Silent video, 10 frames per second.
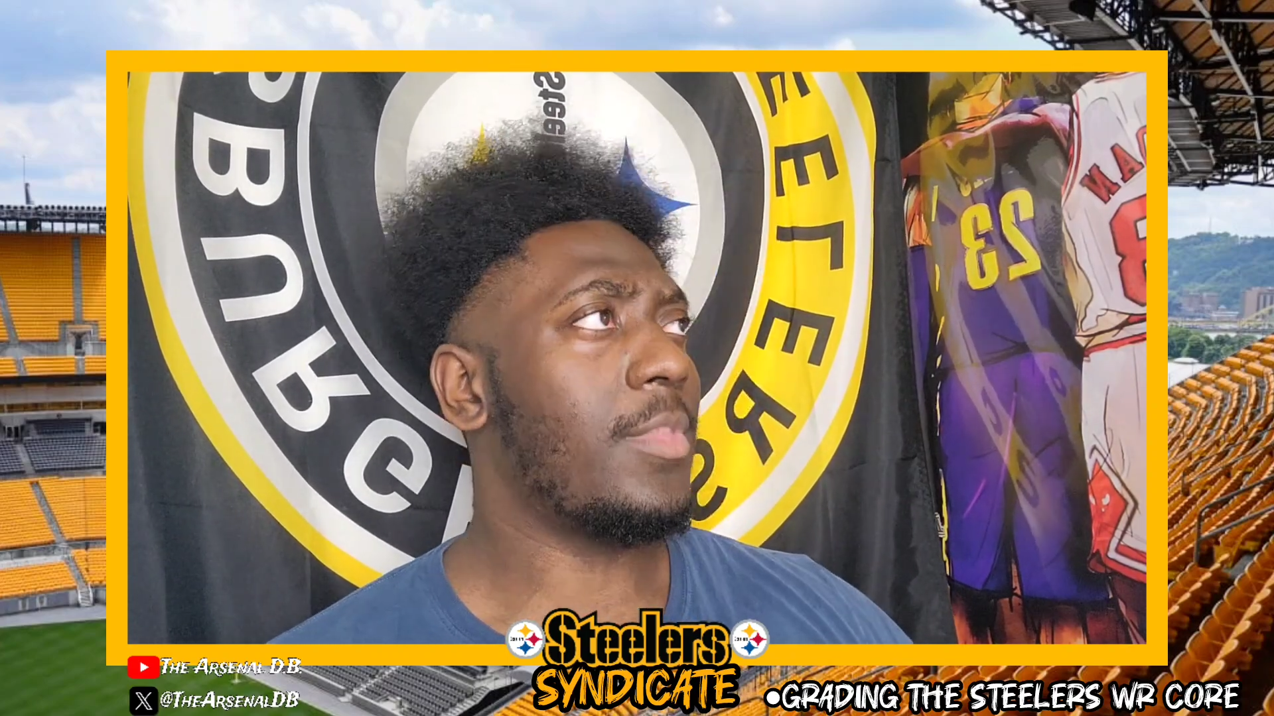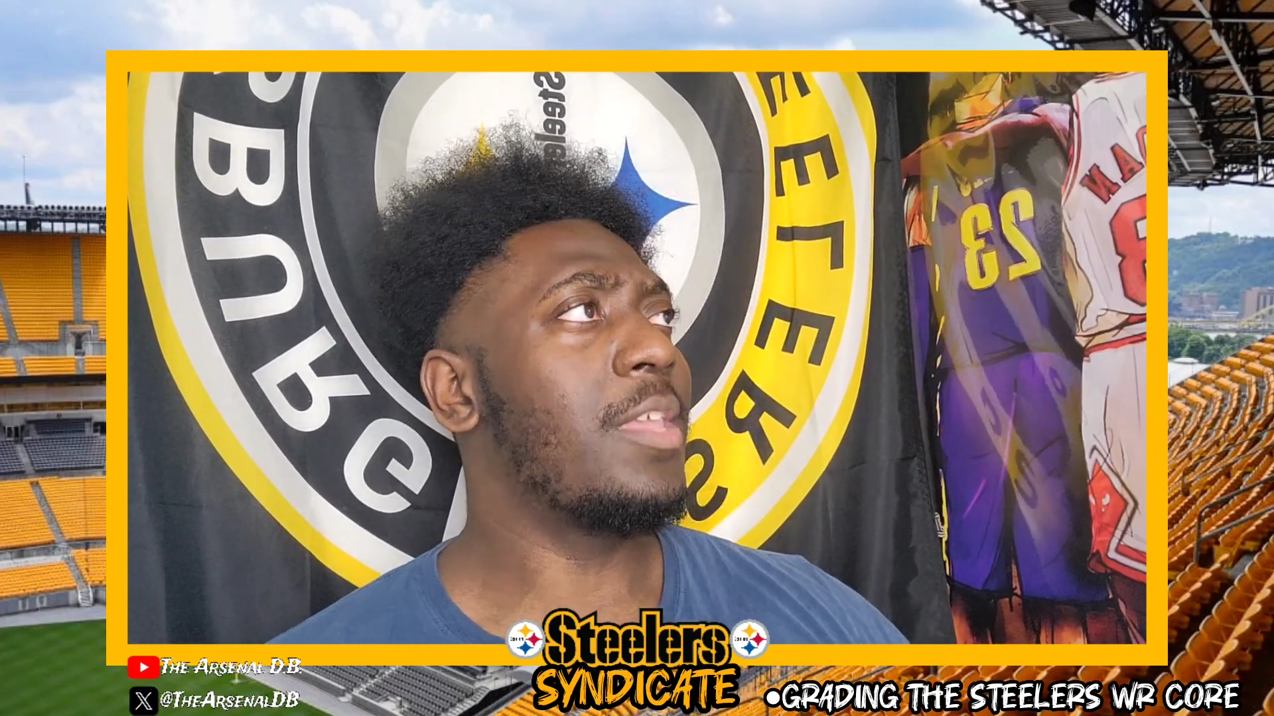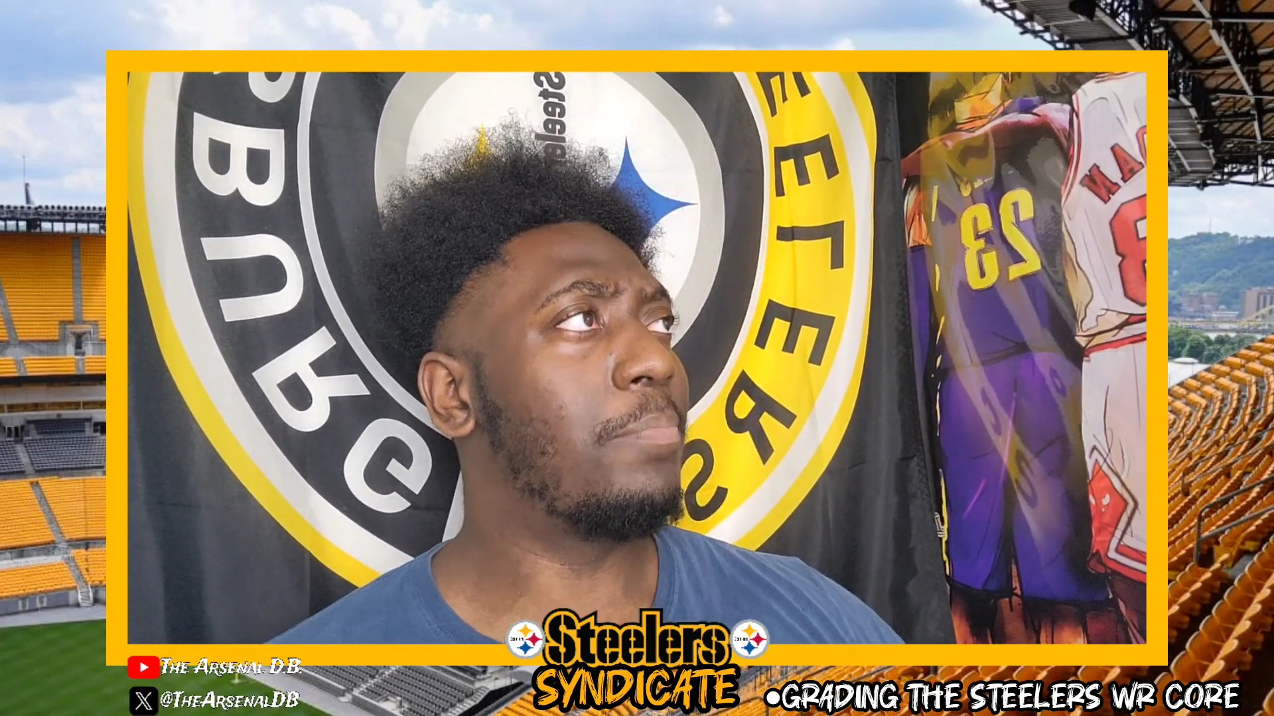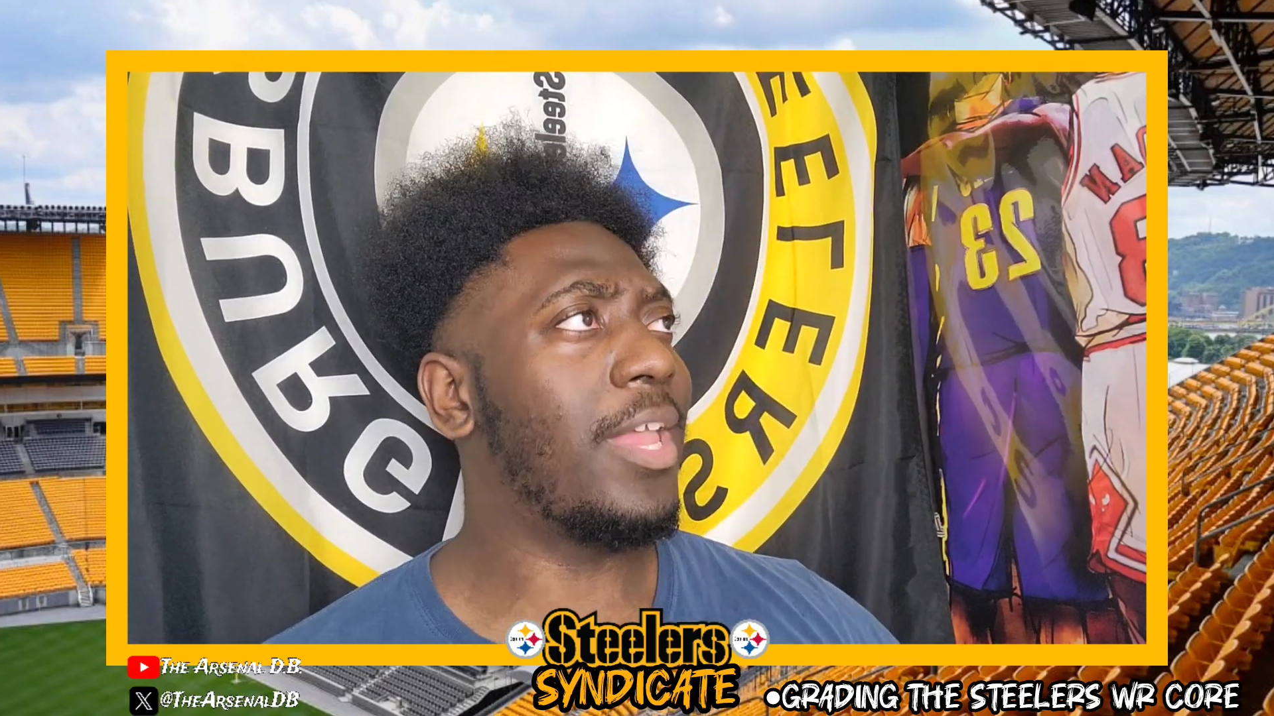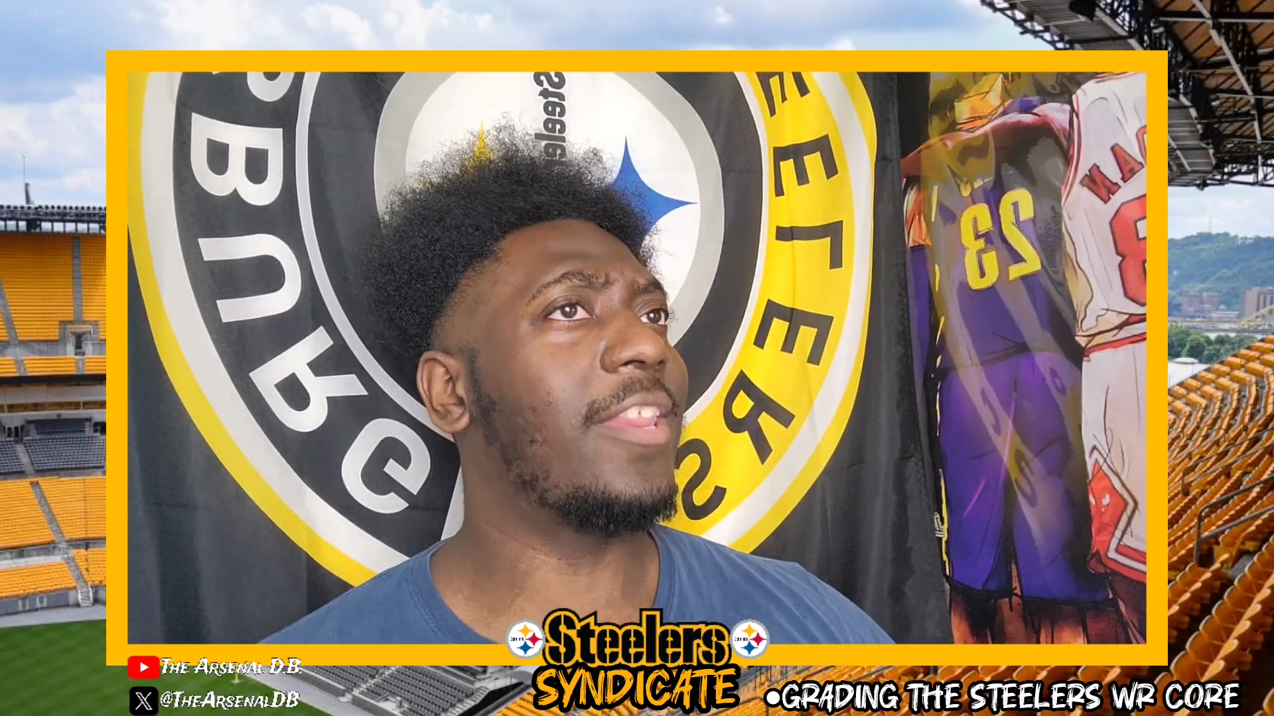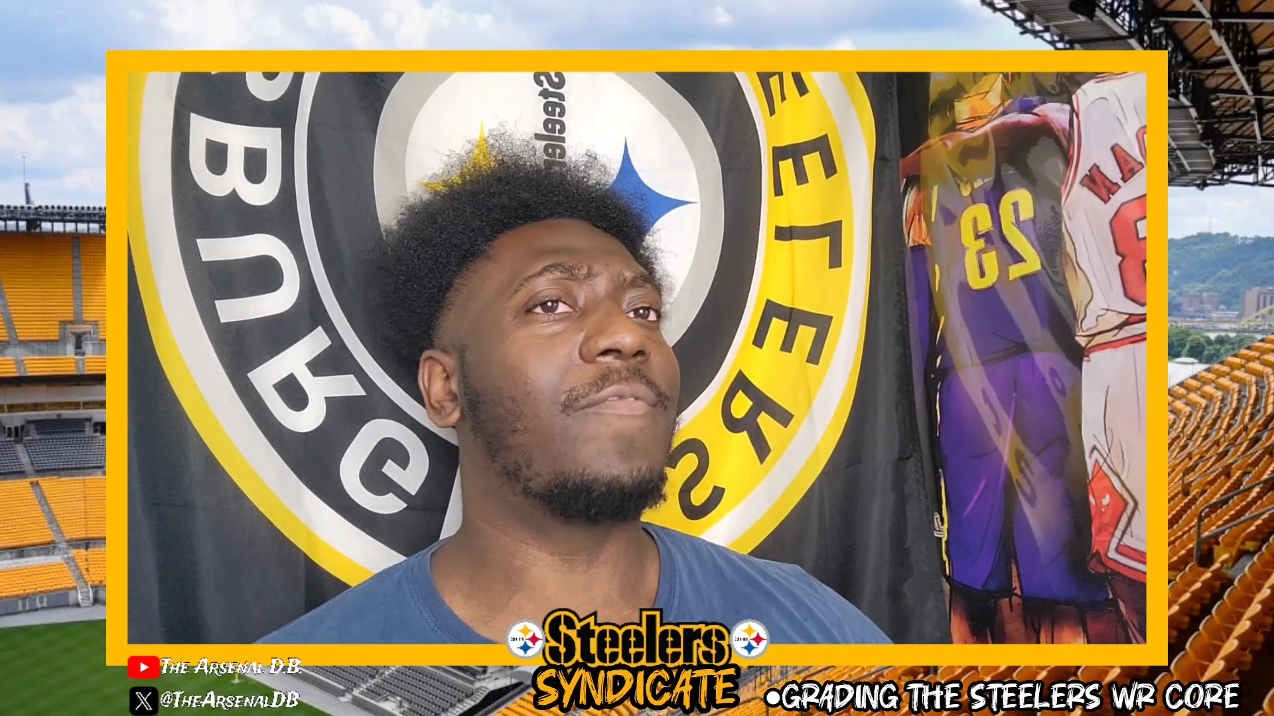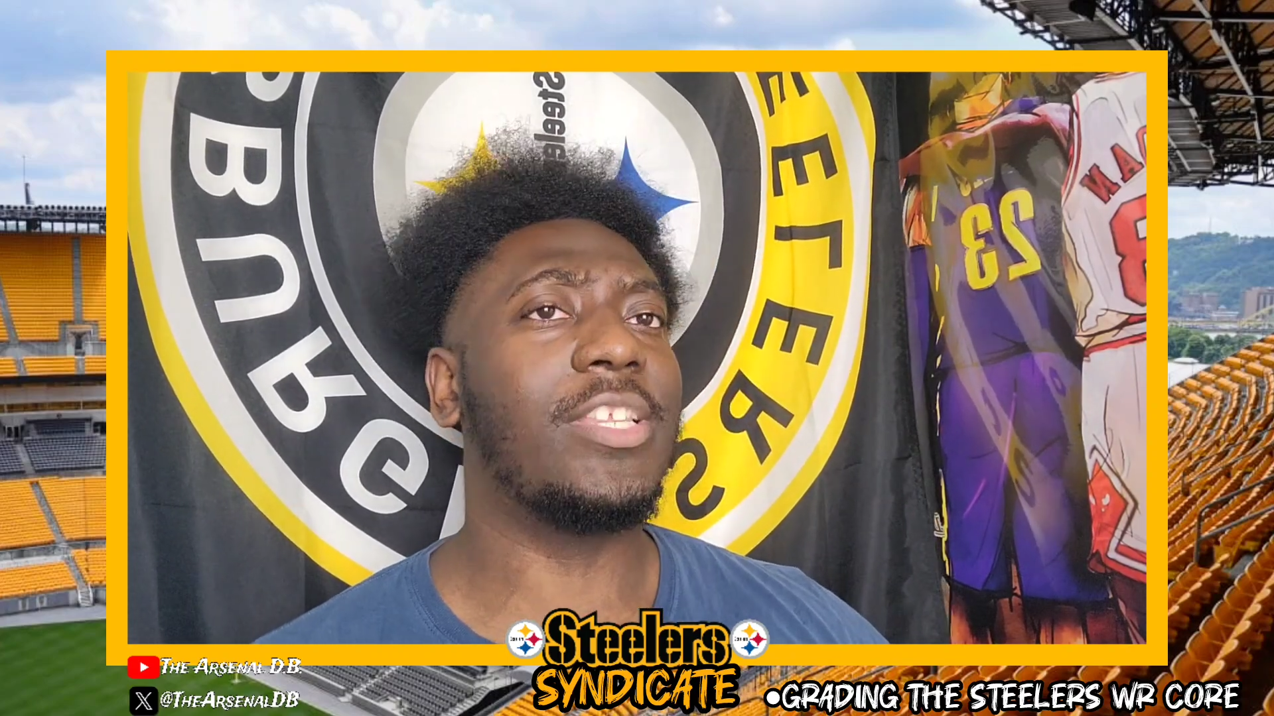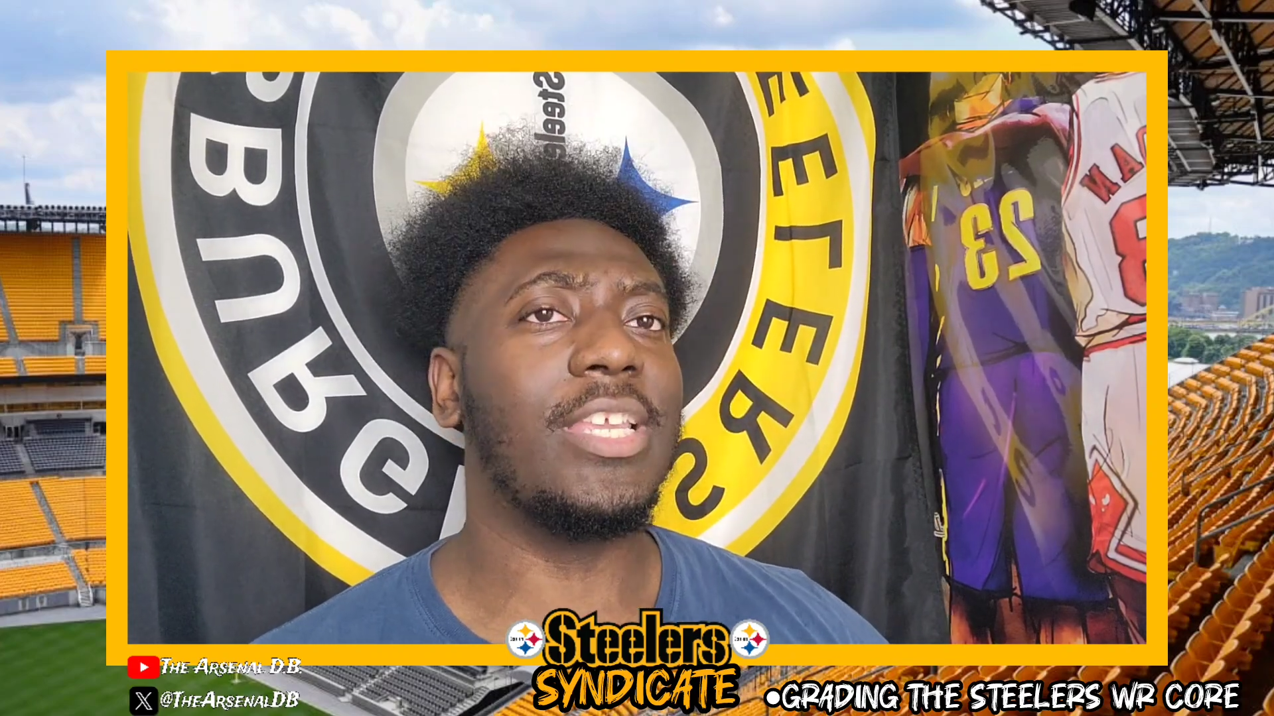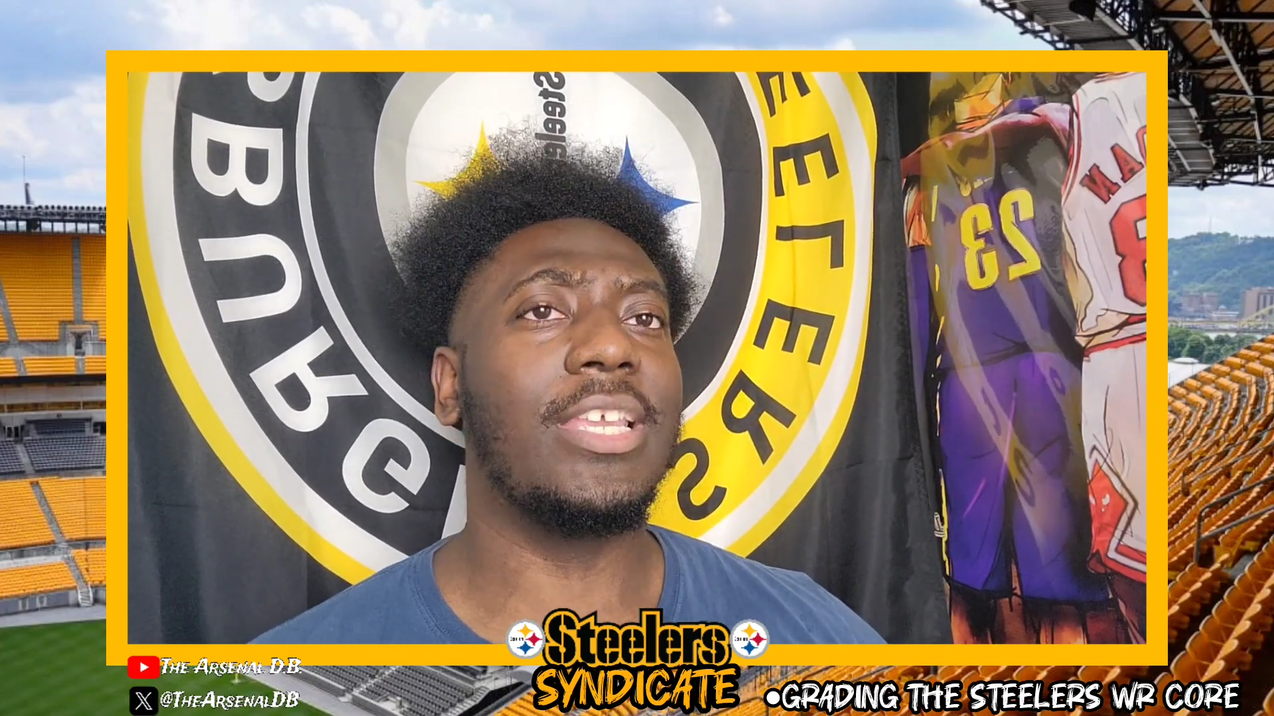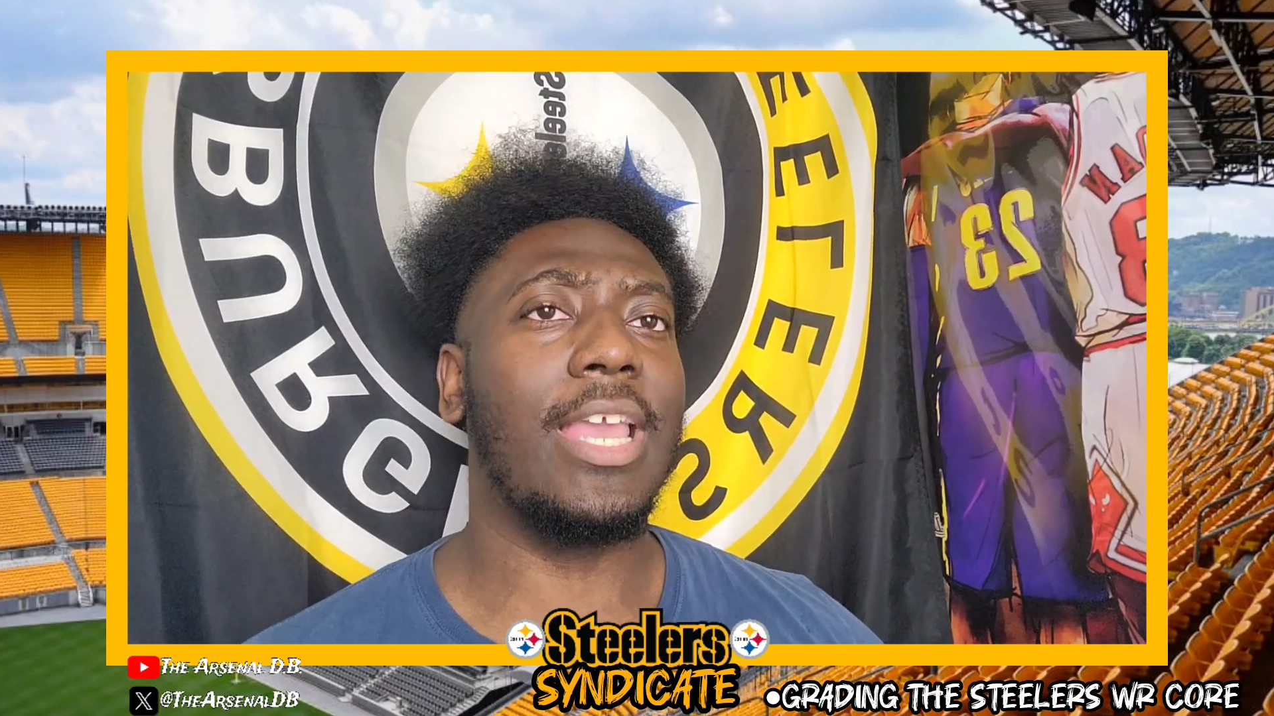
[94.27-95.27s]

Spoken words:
he played in 15